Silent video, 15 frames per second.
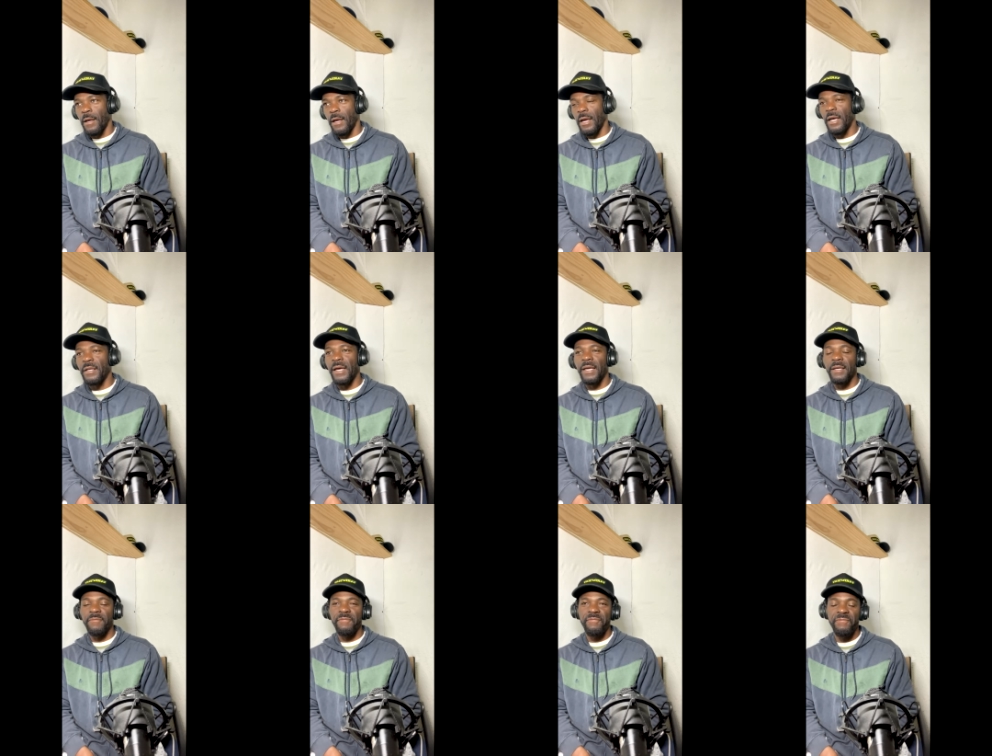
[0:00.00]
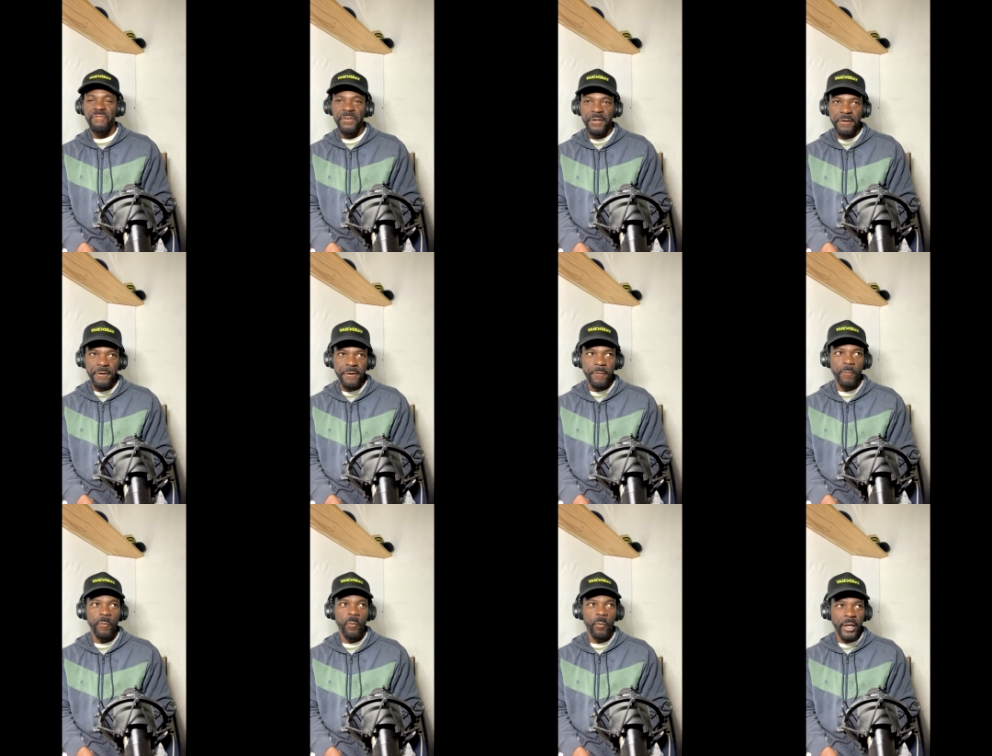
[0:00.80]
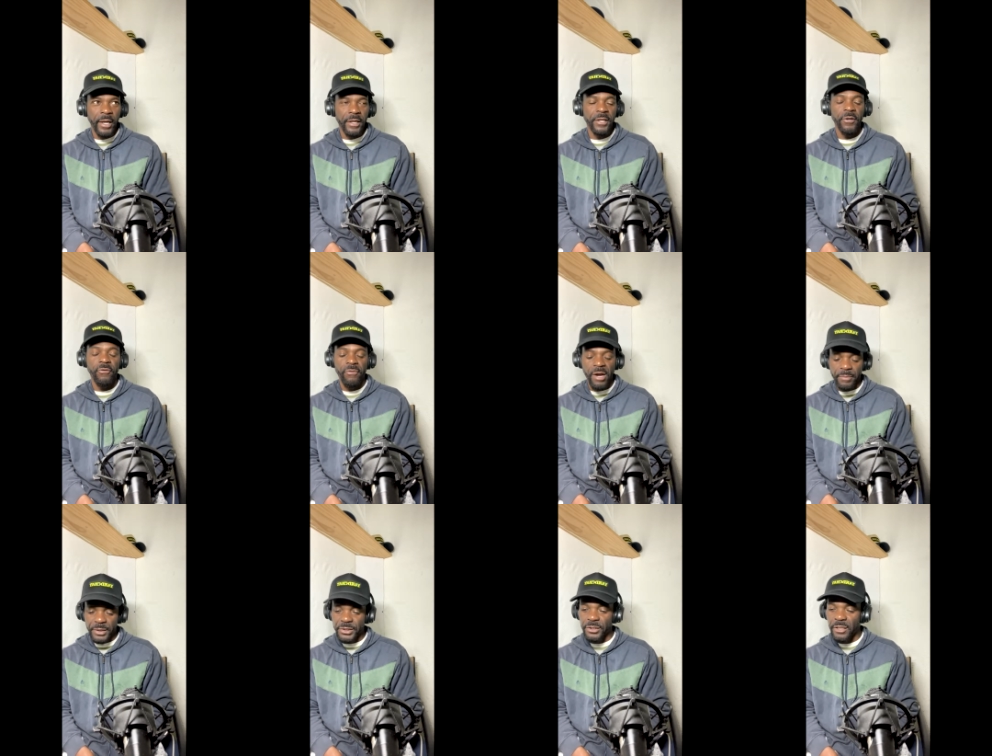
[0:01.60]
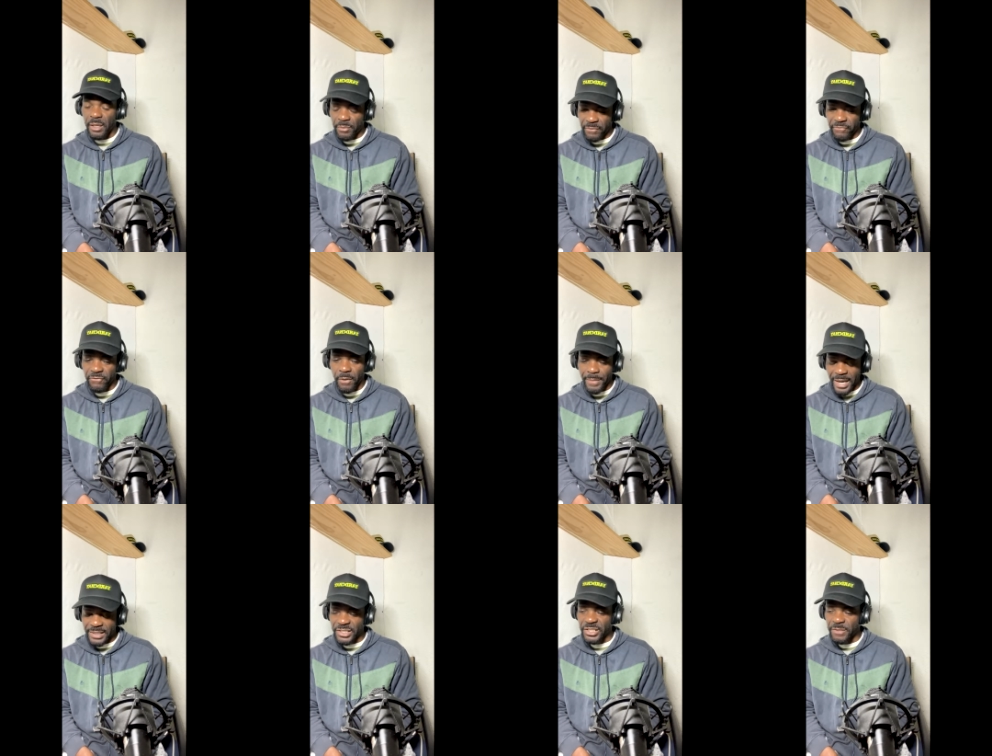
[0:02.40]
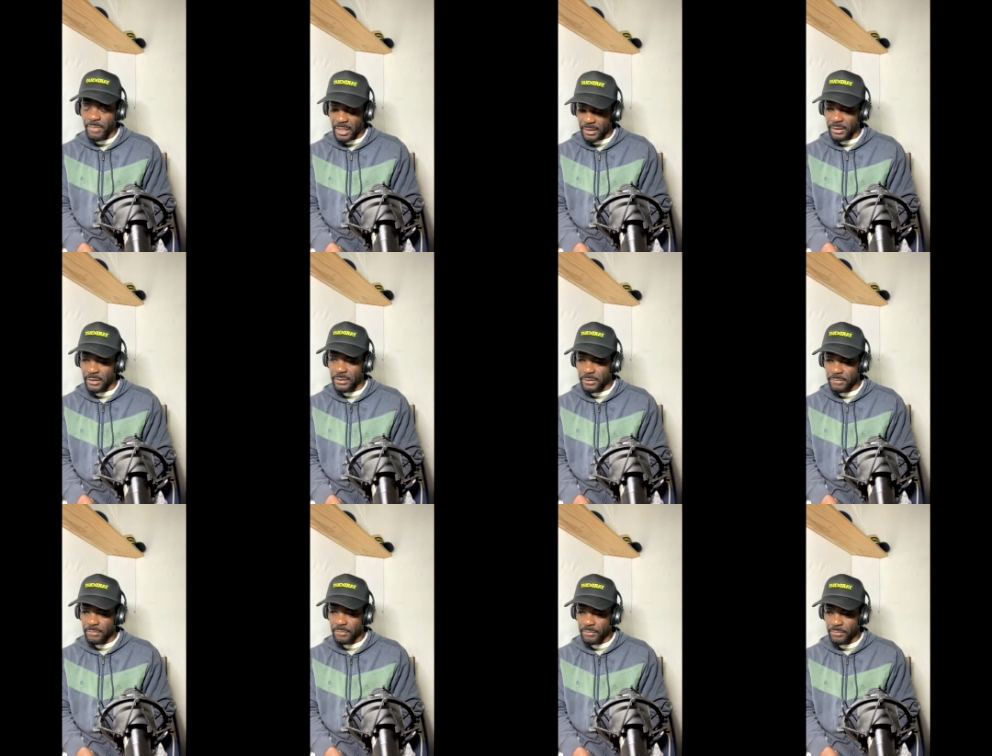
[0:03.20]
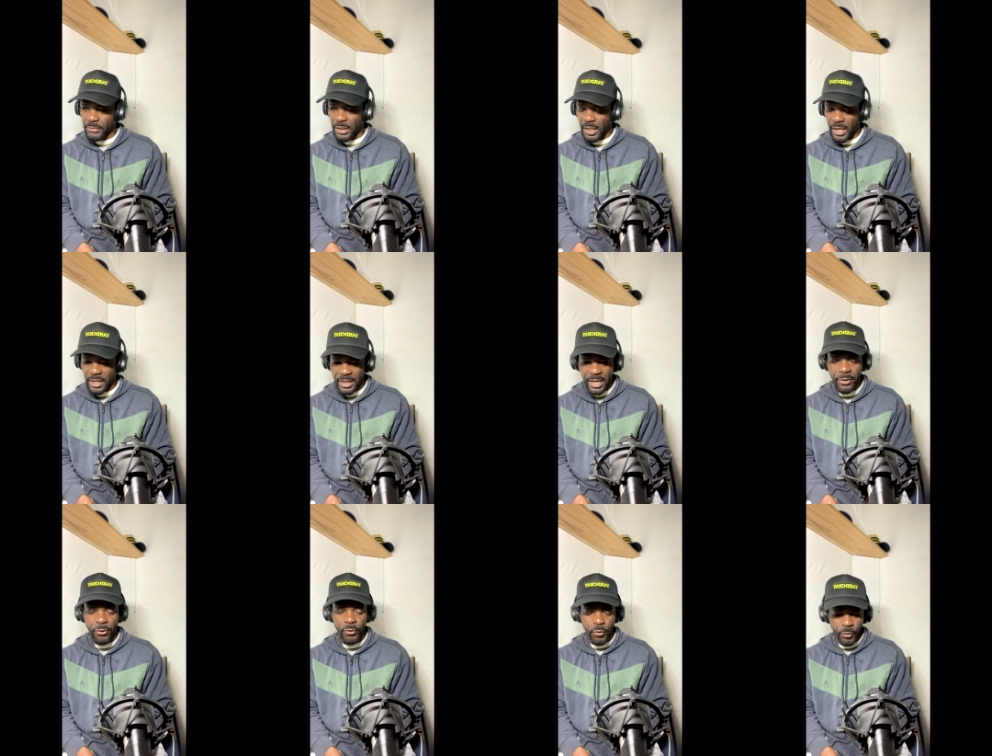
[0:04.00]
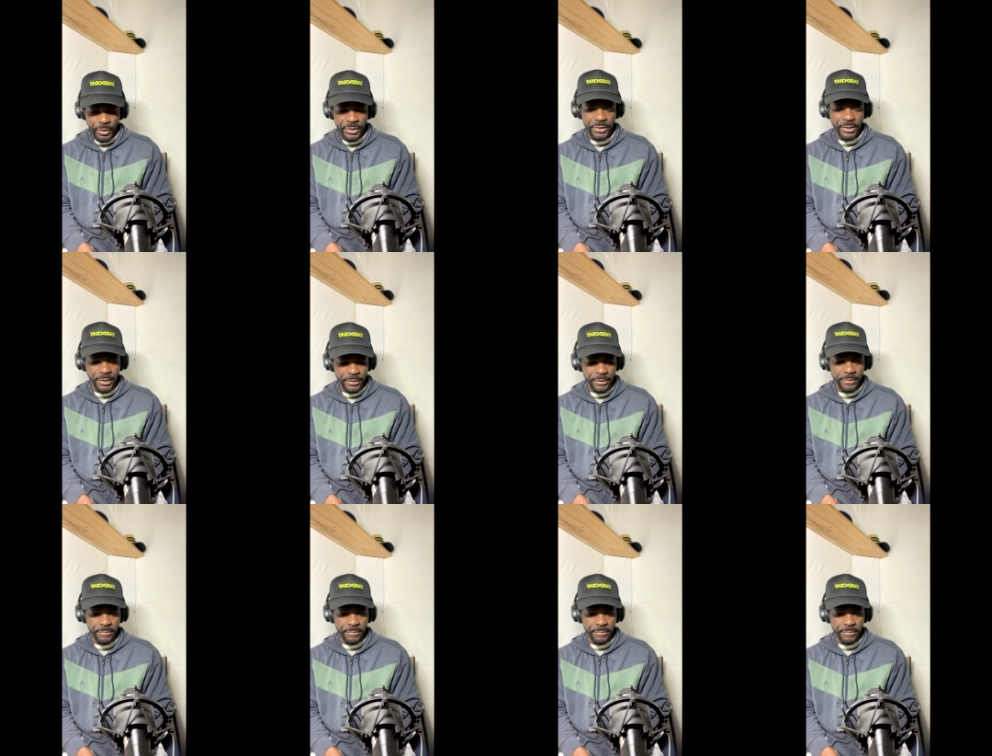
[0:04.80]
And I figure where the Grammy's coming from. I smell it and I notice it.